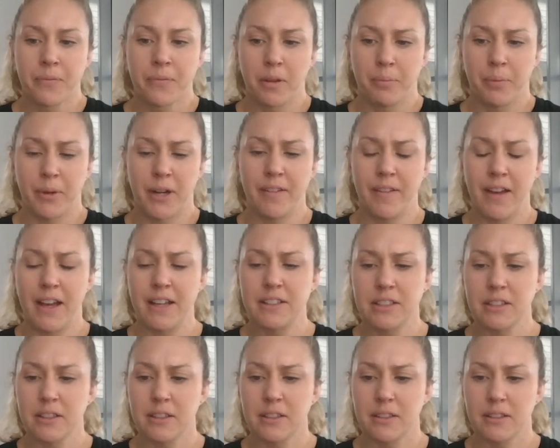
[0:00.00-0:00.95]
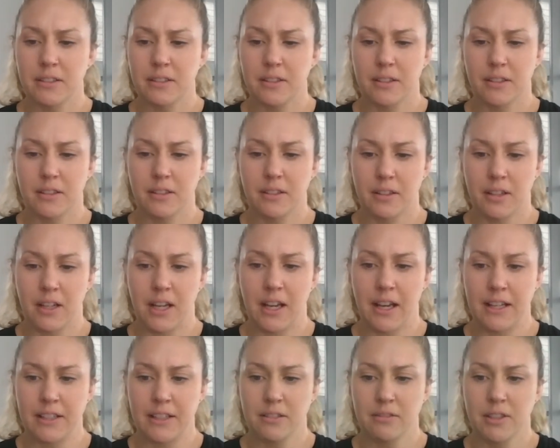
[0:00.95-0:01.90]
I had
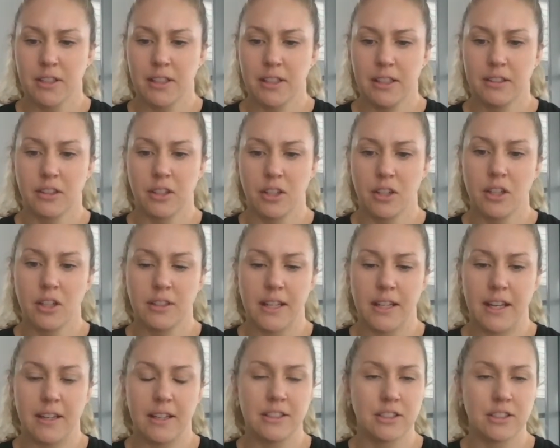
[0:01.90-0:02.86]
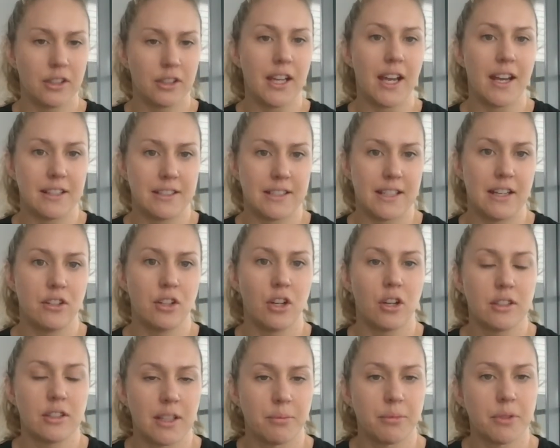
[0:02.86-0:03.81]
to really learn that it's okay to say
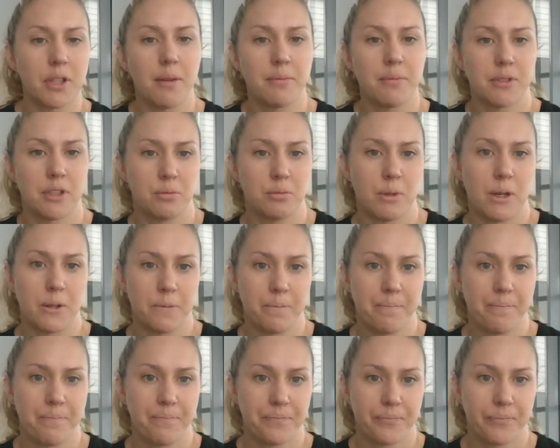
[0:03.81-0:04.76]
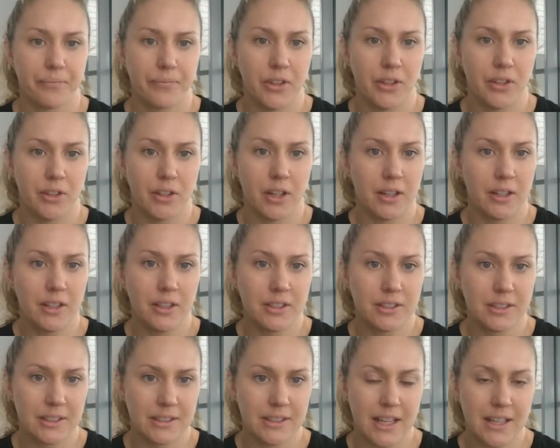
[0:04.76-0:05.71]
no sometimes as well. Mm. You know, I
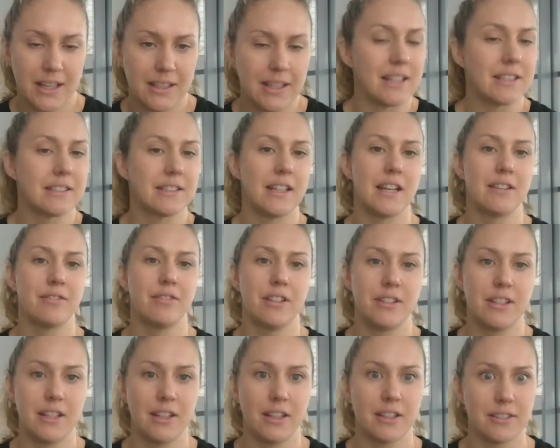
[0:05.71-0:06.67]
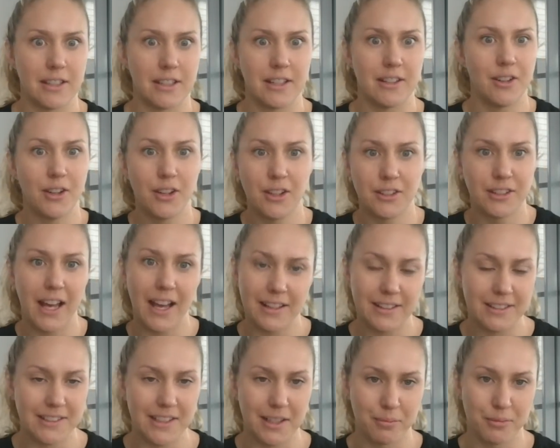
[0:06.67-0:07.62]
used to say yes to everything because I'd heard
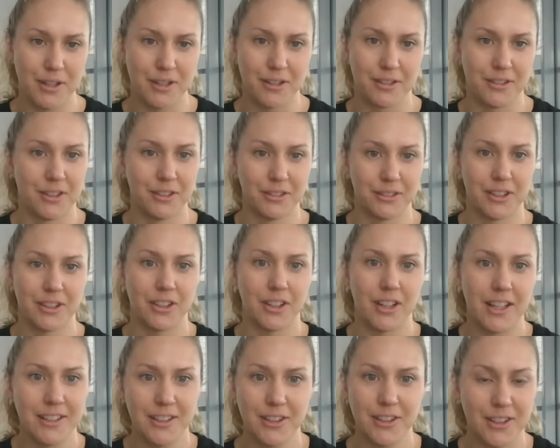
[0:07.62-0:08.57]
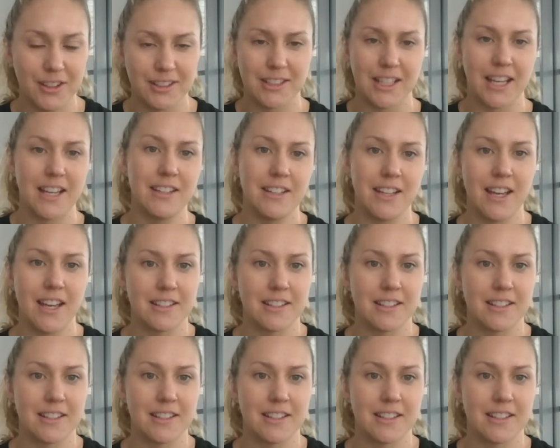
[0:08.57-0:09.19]
that somewhere along the line, you know, say yes.